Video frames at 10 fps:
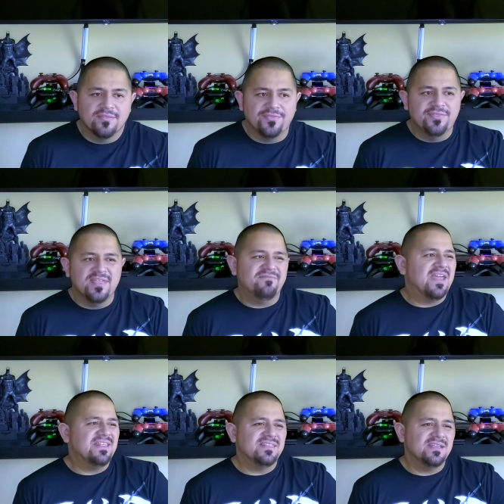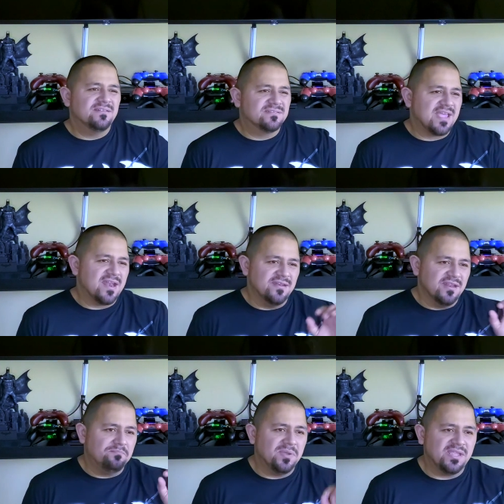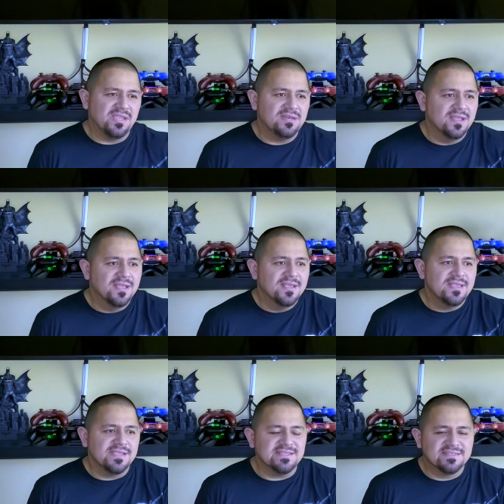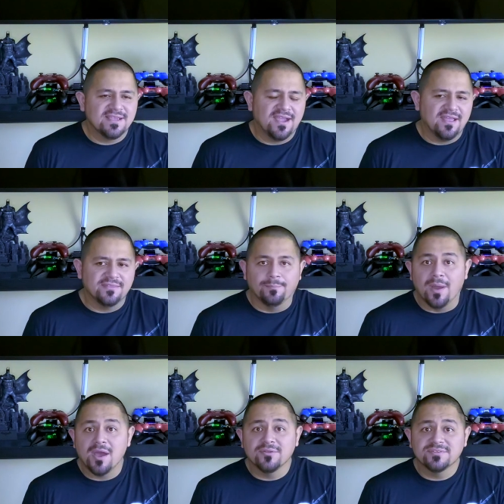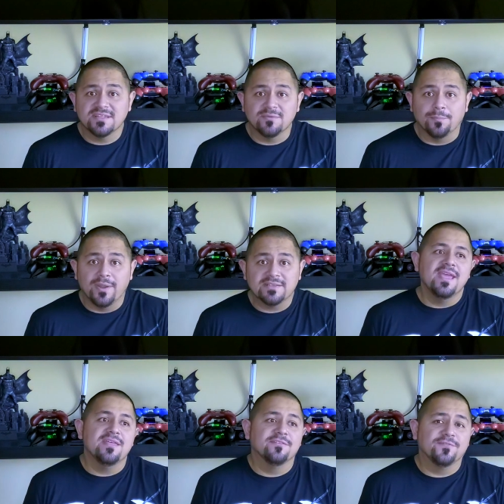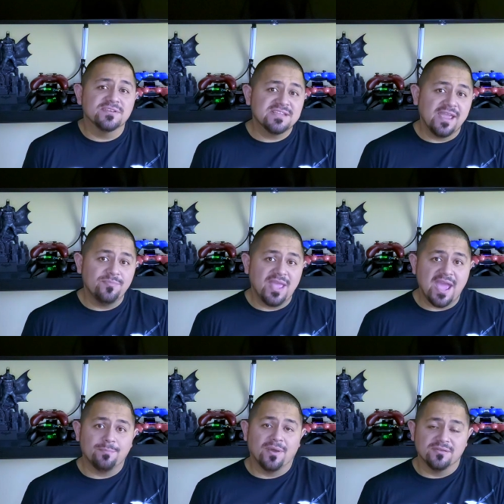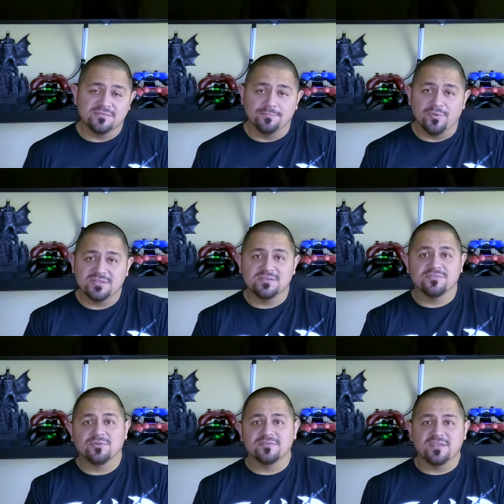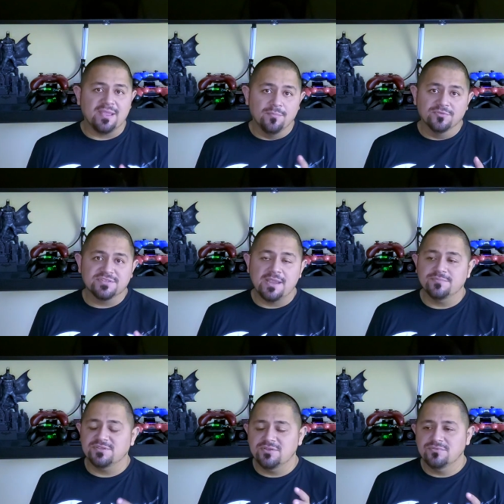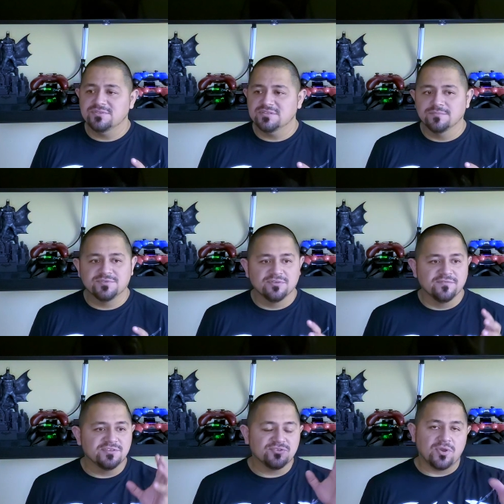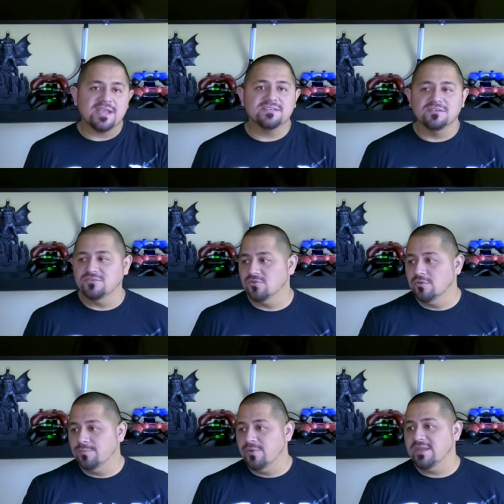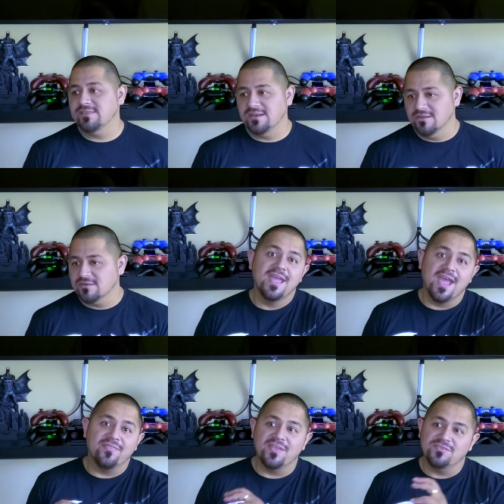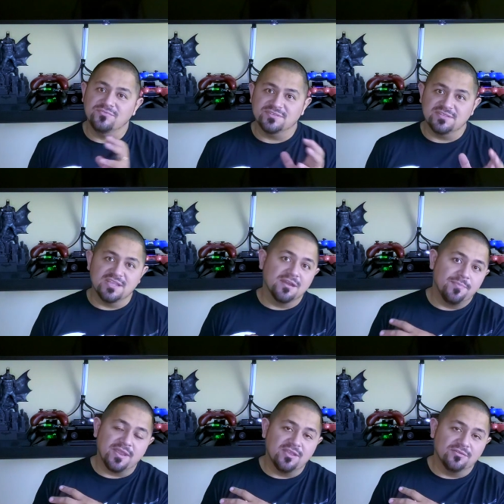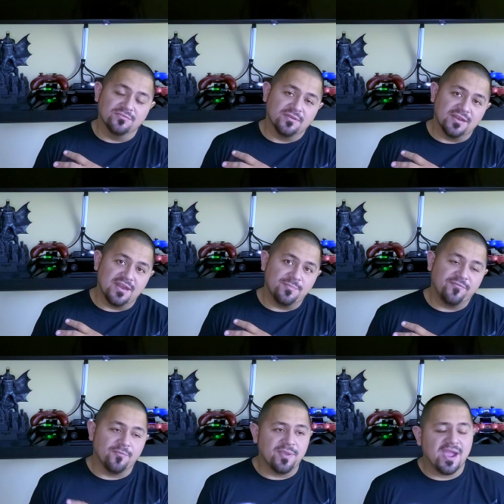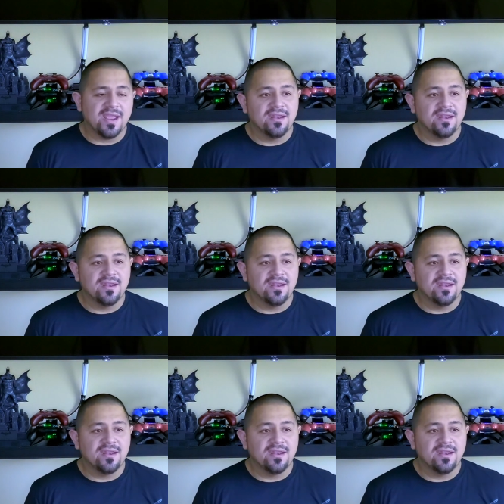If anything, kind of nitpicking is the bottles and the bricks. In the first game, they had bottles and bricks all throughout the game. Most games use some sort of distraction. You throw a brick, they look, and then you sneak up and kill an enemy from behind.